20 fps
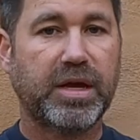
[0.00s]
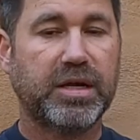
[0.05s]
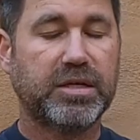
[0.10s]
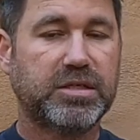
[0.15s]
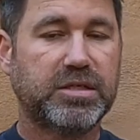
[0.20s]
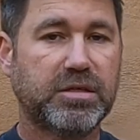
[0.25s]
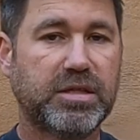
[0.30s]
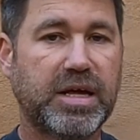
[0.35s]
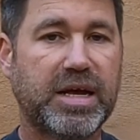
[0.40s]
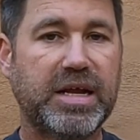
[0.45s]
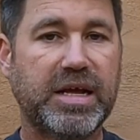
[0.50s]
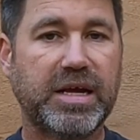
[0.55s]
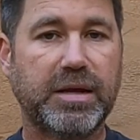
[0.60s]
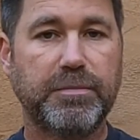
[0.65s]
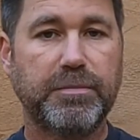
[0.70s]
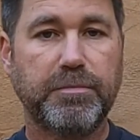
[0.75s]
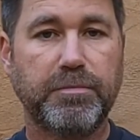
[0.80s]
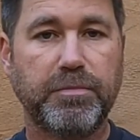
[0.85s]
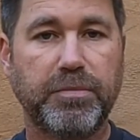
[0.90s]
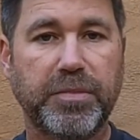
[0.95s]
And to that
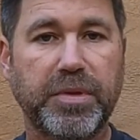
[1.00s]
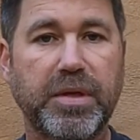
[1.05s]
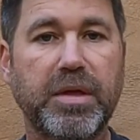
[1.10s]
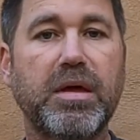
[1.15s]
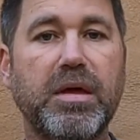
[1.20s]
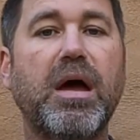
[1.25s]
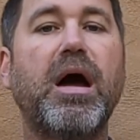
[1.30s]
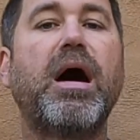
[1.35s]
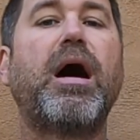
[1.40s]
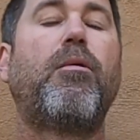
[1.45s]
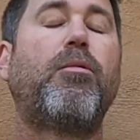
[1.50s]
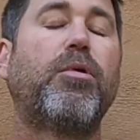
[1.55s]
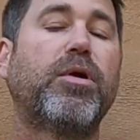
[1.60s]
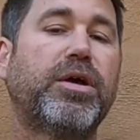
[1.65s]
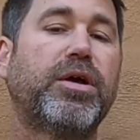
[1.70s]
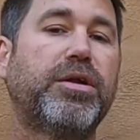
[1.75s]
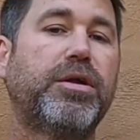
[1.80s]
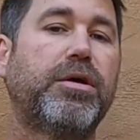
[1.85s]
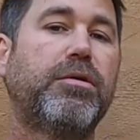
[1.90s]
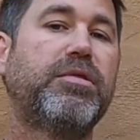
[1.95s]
end, I
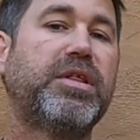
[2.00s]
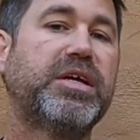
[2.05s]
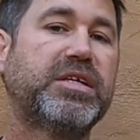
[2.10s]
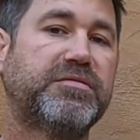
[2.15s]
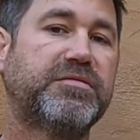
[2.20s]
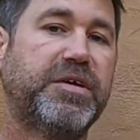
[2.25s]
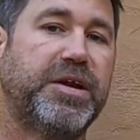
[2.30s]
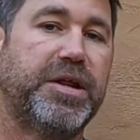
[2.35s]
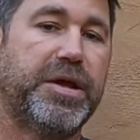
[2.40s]
wanted to do this